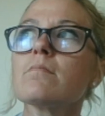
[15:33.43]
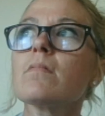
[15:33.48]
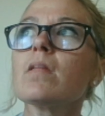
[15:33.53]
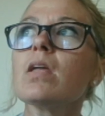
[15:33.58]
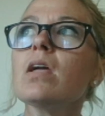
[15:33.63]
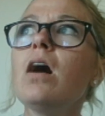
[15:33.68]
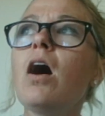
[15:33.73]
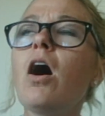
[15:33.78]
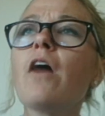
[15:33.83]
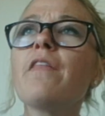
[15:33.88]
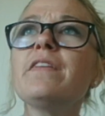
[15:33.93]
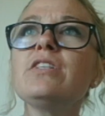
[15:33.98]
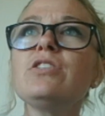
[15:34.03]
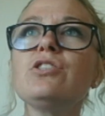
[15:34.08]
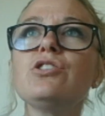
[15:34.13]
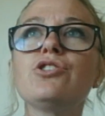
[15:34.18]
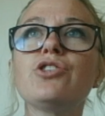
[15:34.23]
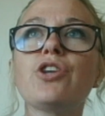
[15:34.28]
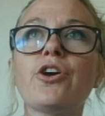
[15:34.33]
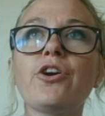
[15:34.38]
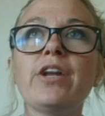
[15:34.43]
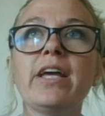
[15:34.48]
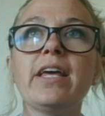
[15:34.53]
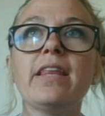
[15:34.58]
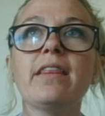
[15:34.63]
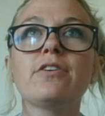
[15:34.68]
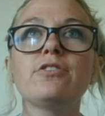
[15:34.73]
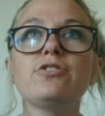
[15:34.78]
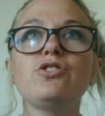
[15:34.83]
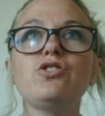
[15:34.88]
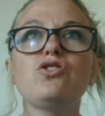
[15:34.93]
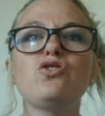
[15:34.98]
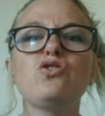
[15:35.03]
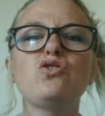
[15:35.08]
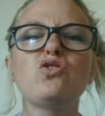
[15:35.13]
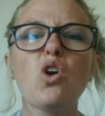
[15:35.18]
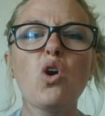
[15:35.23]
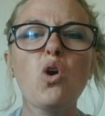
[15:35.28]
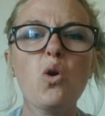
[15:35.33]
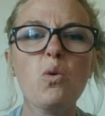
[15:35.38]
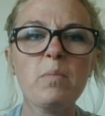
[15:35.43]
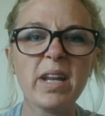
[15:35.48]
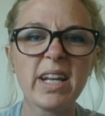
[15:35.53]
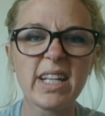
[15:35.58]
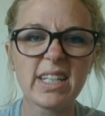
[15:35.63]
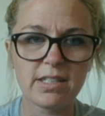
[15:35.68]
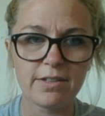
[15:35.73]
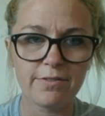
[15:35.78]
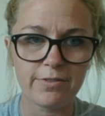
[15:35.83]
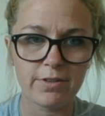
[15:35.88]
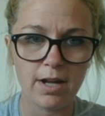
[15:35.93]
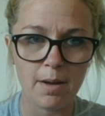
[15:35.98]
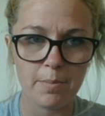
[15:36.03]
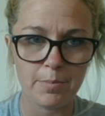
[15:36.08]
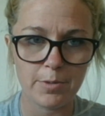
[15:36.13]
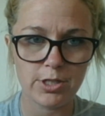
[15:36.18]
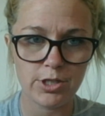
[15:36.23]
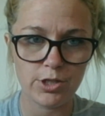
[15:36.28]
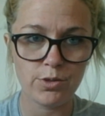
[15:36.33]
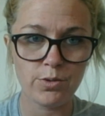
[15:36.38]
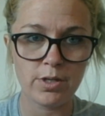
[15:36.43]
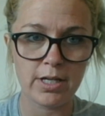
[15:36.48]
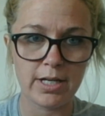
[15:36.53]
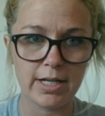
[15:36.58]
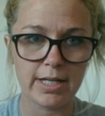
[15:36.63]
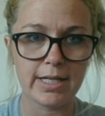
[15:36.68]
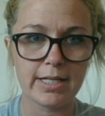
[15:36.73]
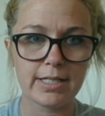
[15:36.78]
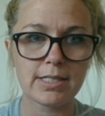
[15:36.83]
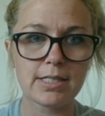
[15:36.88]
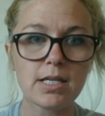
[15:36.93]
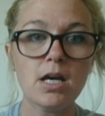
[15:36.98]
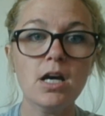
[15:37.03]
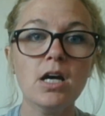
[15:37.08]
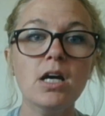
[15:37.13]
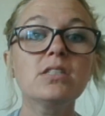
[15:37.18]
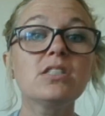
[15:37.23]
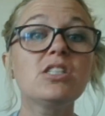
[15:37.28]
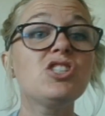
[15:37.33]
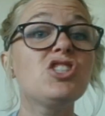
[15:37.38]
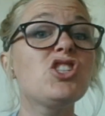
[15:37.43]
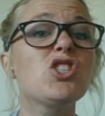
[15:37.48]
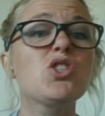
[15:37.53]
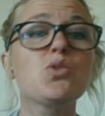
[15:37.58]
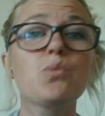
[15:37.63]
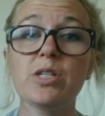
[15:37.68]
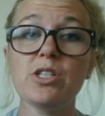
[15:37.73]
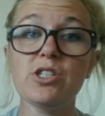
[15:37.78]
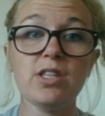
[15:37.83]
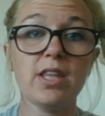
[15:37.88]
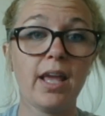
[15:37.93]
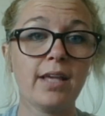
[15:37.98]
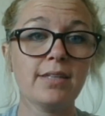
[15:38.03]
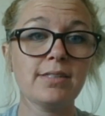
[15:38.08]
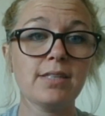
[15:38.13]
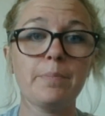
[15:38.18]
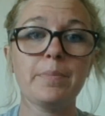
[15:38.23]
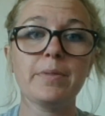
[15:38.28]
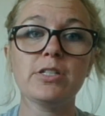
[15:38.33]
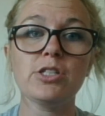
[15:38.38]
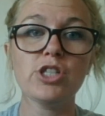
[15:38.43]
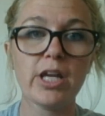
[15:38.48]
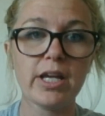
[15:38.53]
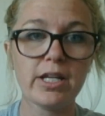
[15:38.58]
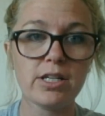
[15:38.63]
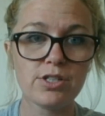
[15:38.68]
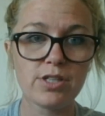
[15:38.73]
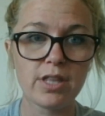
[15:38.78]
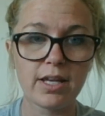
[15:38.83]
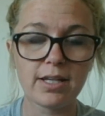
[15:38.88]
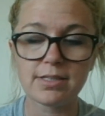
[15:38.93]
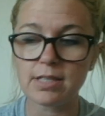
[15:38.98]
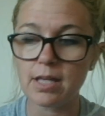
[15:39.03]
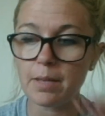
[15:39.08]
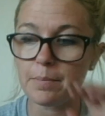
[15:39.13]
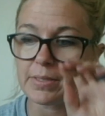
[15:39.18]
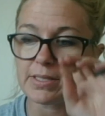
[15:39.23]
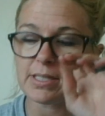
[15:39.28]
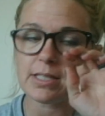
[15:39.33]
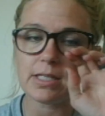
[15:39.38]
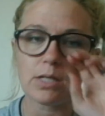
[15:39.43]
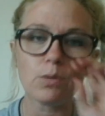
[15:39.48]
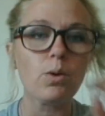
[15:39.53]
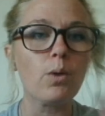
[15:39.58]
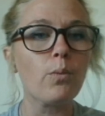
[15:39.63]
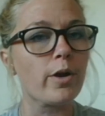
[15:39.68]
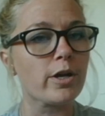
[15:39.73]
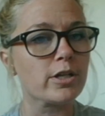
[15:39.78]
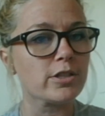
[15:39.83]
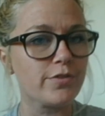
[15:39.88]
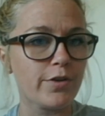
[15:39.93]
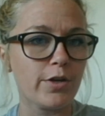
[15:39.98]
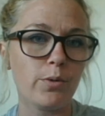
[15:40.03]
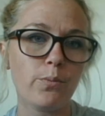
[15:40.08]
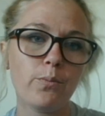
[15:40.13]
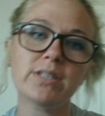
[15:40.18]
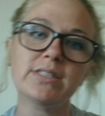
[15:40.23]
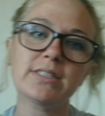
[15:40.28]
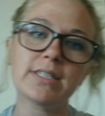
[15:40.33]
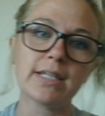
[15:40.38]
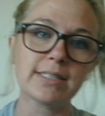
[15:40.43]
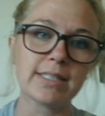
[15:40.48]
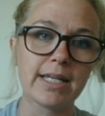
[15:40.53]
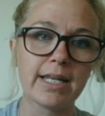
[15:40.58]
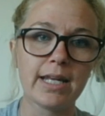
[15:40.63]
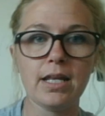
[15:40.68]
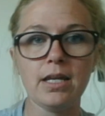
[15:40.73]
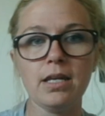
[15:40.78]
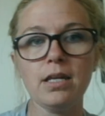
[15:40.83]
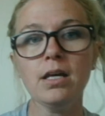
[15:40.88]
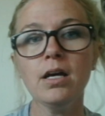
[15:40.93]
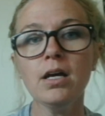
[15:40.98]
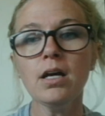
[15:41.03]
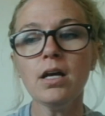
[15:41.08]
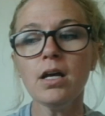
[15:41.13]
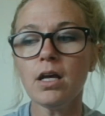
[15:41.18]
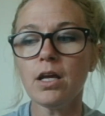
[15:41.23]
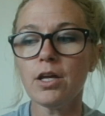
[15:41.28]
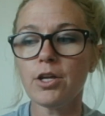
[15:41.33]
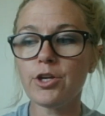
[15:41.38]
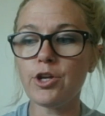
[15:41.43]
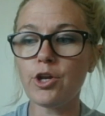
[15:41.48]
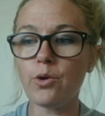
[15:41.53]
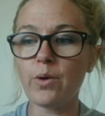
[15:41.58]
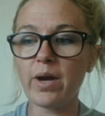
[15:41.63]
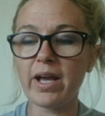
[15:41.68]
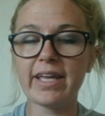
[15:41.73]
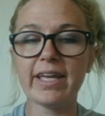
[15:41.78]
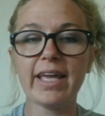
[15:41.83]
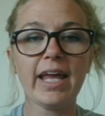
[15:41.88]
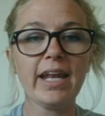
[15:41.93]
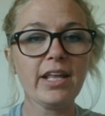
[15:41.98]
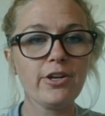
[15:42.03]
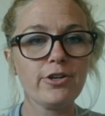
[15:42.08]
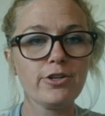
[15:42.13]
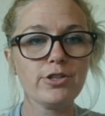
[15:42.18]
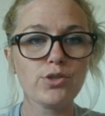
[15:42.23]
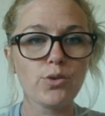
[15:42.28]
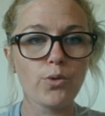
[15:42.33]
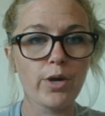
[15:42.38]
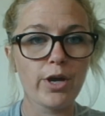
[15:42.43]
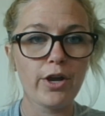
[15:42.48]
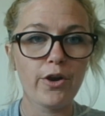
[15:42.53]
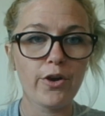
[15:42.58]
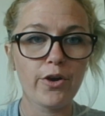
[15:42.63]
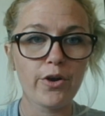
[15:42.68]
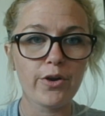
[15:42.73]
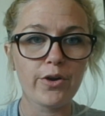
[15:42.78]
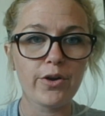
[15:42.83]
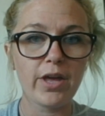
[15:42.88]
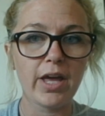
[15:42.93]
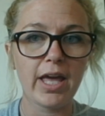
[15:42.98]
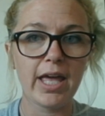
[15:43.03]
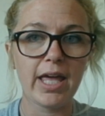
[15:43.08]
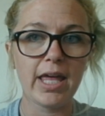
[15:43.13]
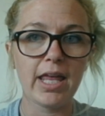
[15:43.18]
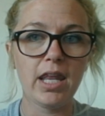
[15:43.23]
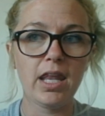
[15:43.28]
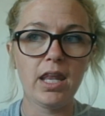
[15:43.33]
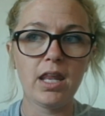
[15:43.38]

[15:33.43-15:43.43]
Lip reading: on this journey, there's so many different opportunities to switch things up and change things up and see what works for you and what doesn't. And, you know, and getting your story heard. And,